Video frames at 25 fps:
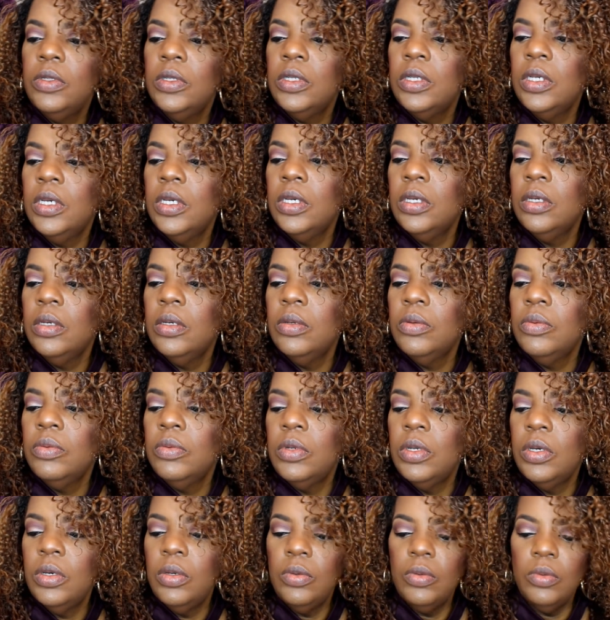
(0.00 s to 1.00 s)
today. Oh,
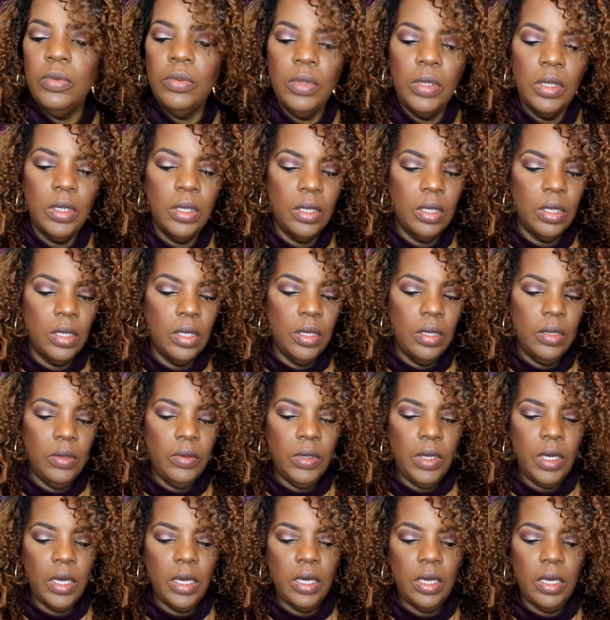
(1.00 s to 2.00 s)
no.
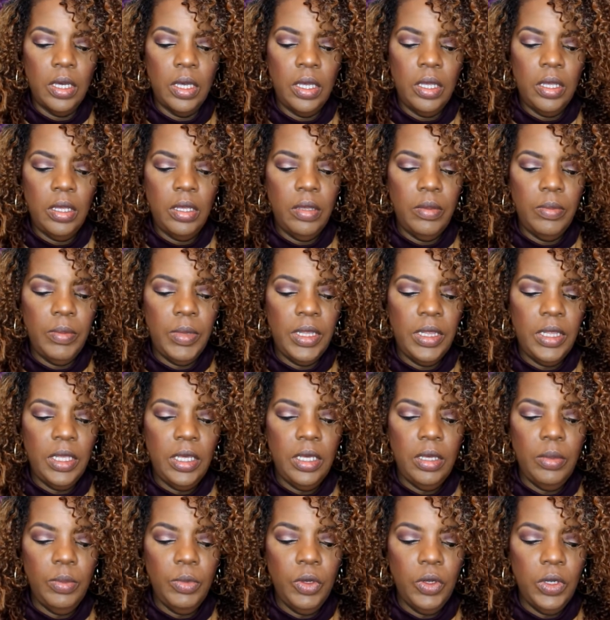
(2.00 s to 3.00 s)
Okay. I
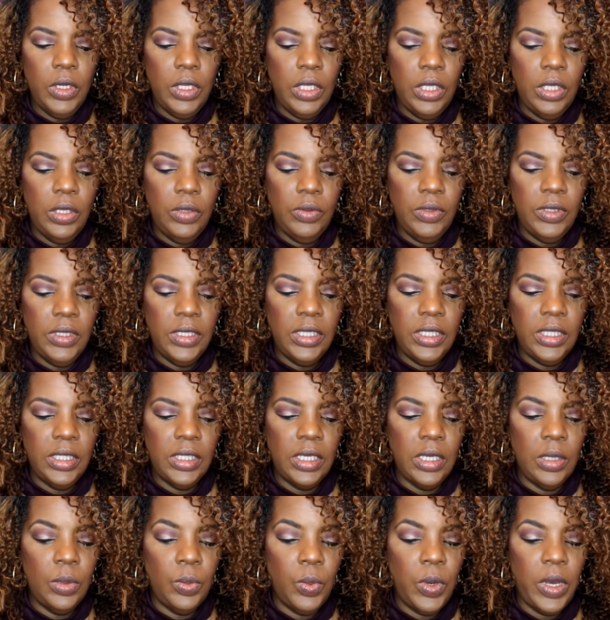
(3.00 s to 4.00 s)
think I'm going to use this
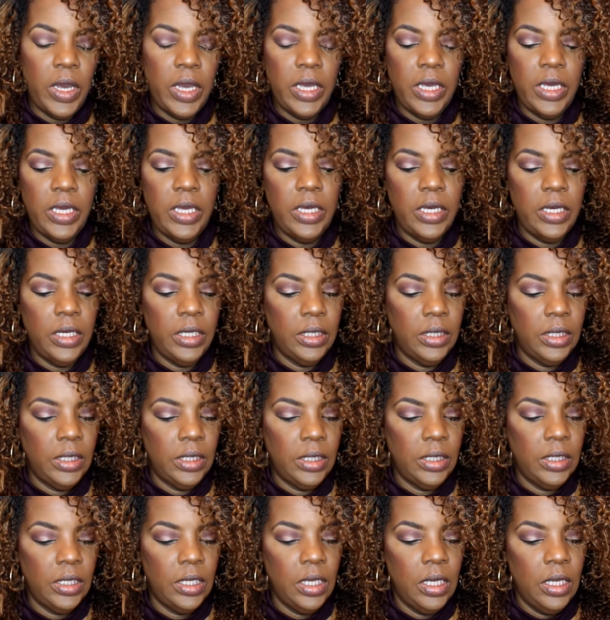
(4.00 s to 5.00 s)

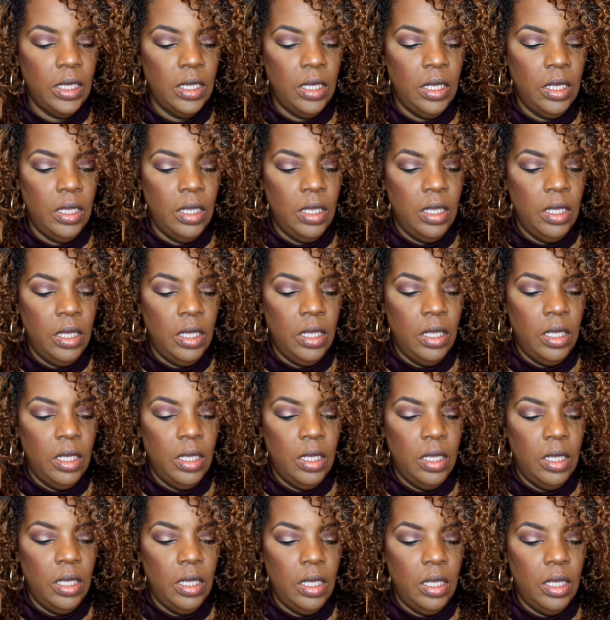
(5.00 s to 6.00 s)
NYX.
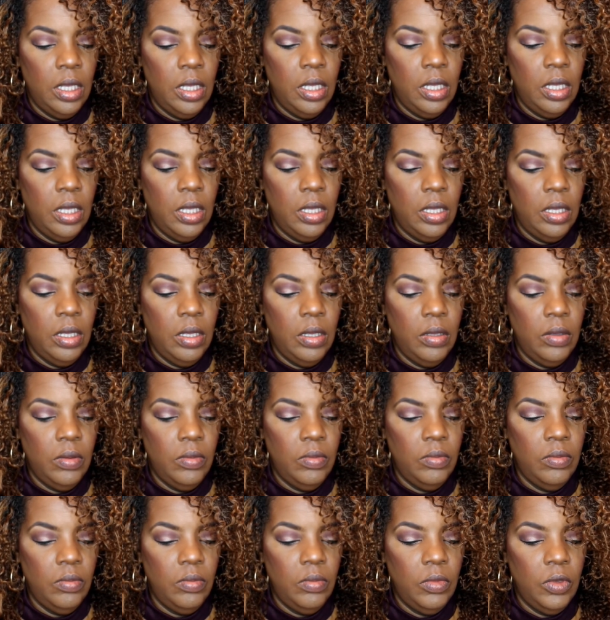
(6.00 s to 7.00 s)

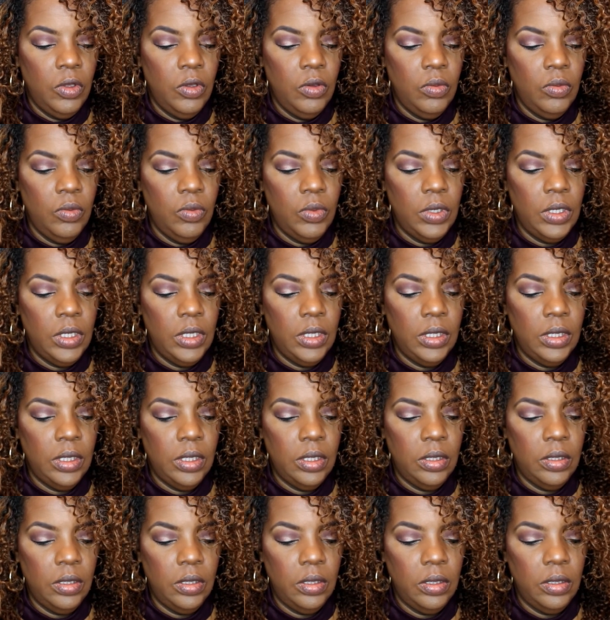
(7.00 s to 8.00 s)
What is
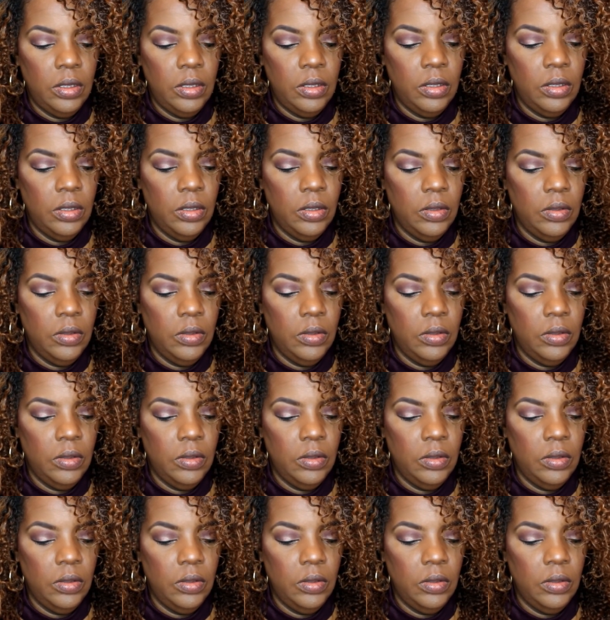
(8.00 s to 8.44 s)
this?